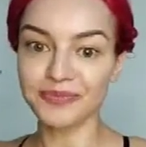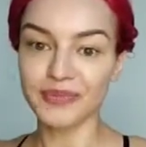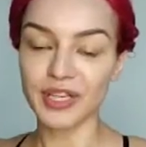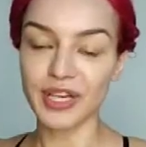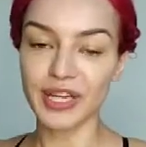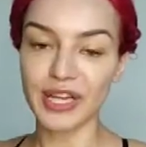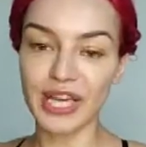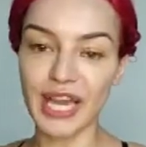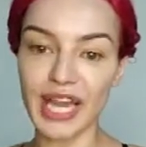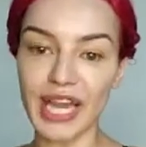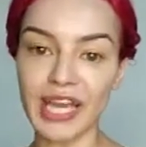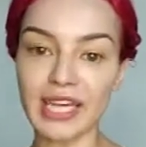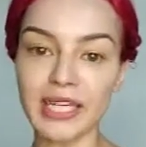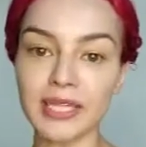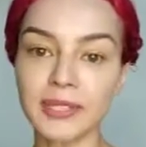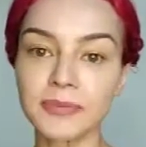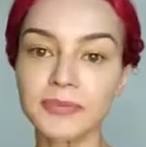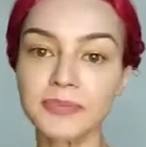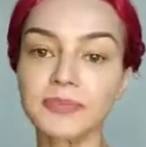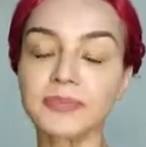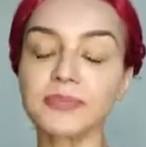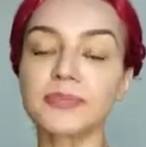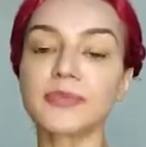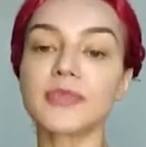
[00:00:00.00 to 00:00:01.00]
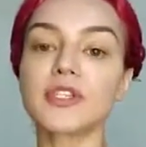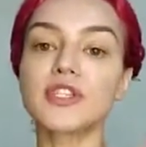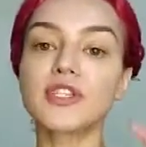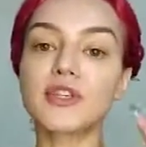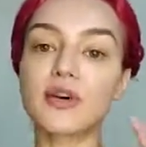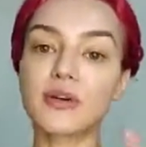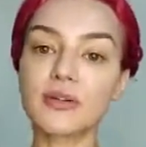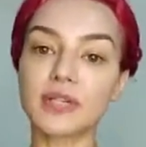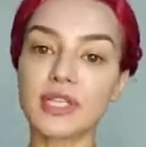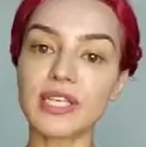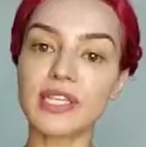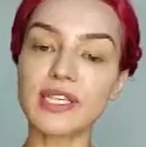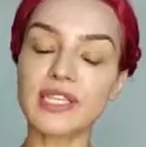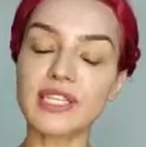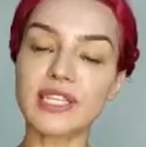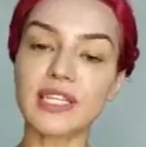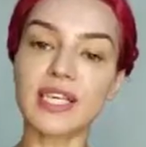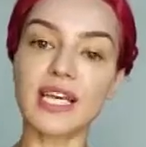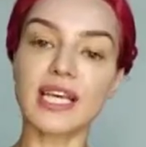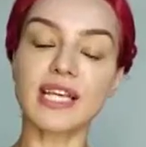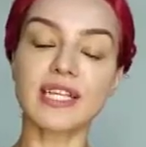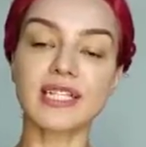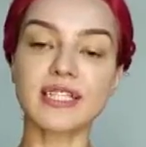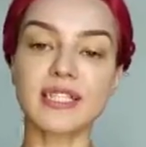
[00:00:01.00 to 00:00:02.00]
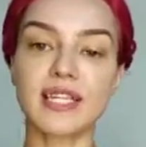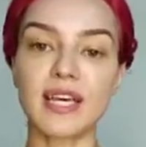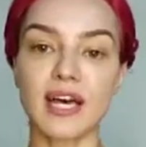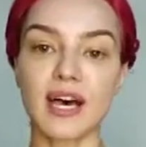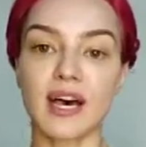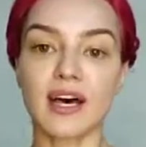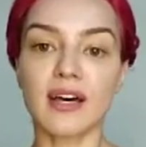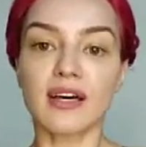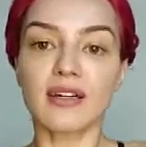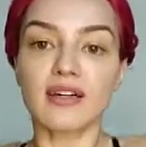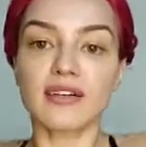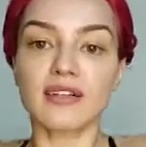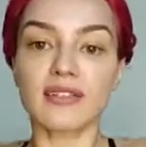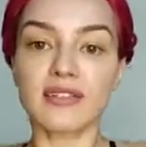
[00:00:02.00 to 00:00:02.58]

Okay, so this is the